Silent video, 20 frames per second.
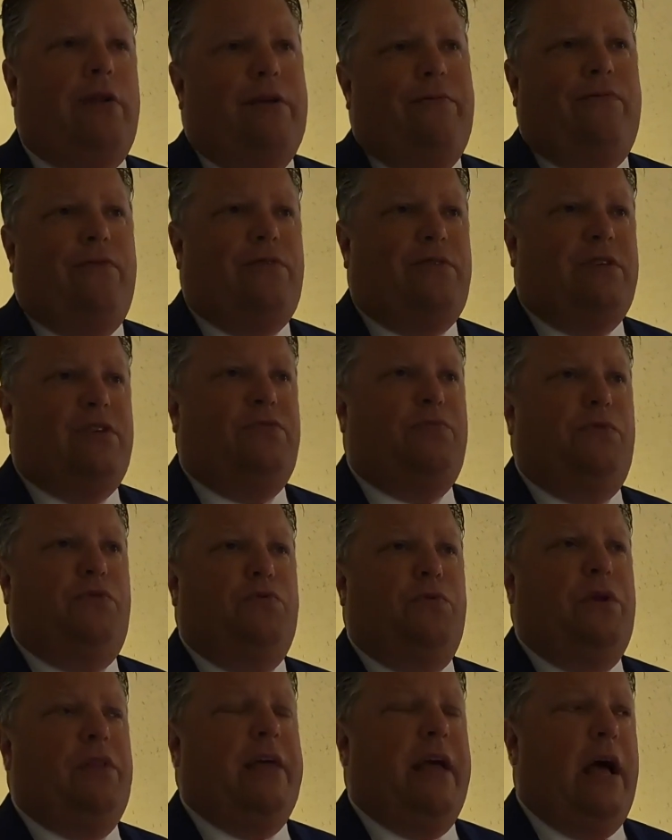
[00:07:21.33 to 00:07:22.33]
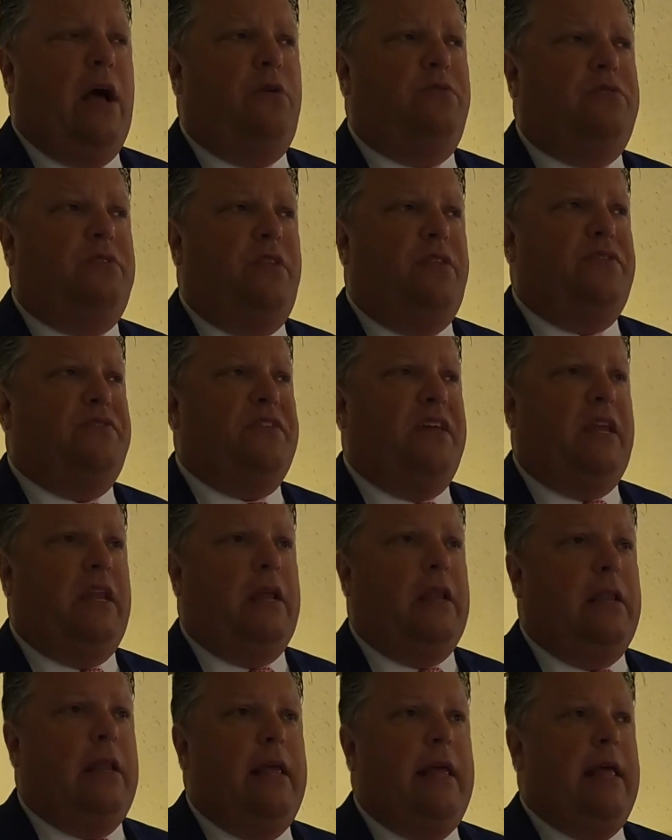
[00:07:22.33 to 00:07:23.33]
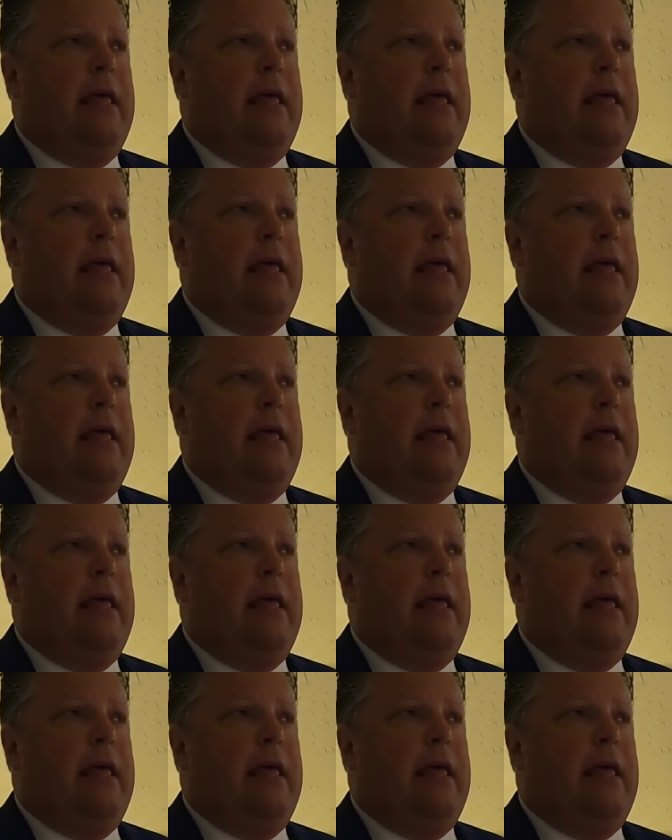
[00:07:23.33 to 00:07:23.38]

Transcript: differences between the House and the Senate,